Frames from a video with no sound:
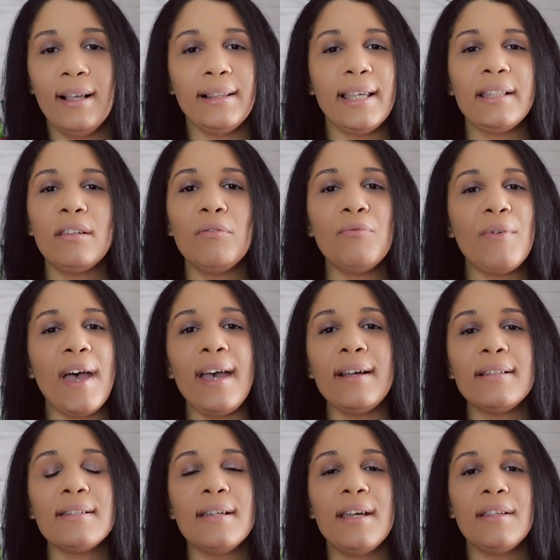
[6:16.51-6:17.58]
like the
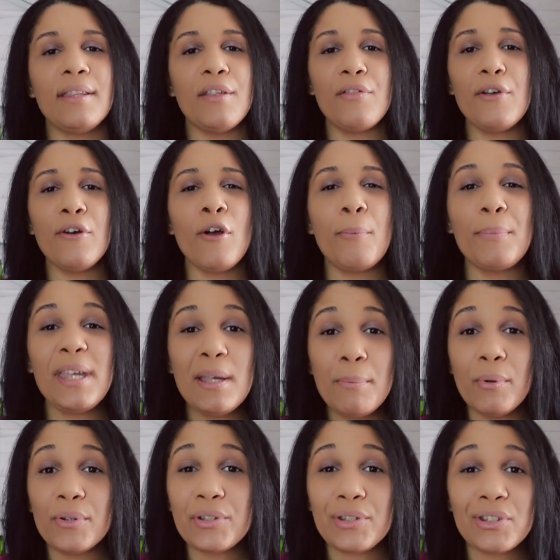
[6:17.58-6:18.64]
fact that there are
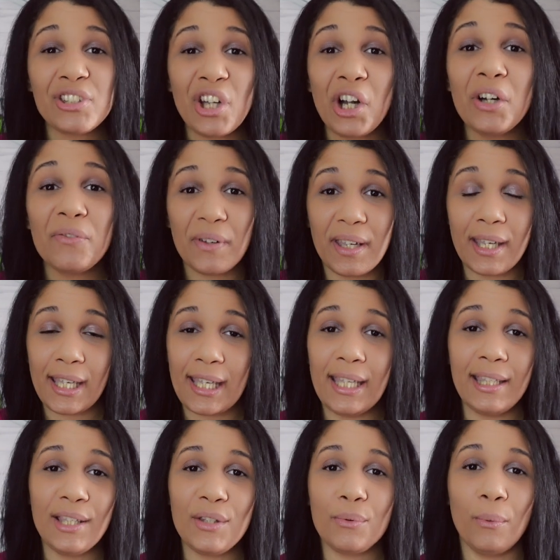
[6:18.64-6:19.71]
people starving
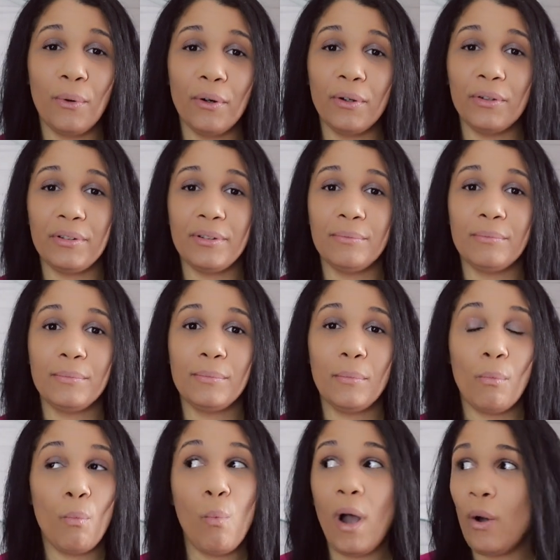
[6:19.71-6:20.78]
in this world
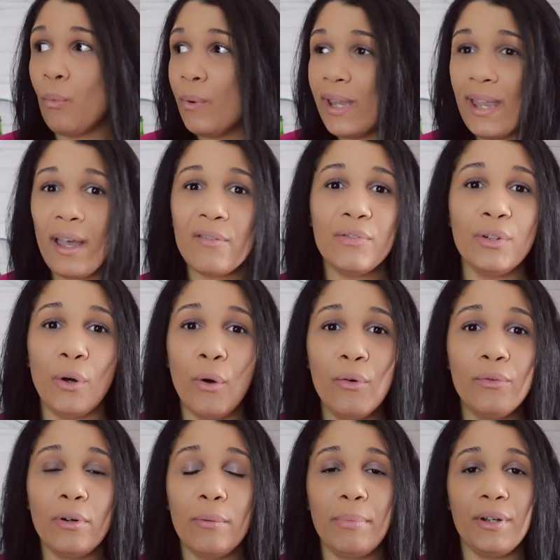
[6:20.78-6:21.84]
while we have an
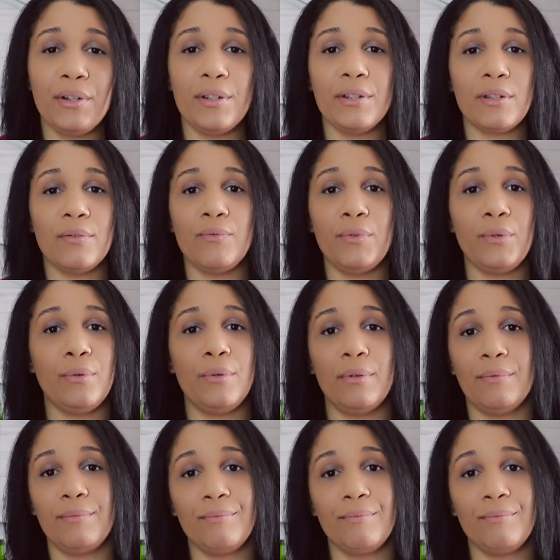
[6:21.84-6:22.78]
overabundance of food.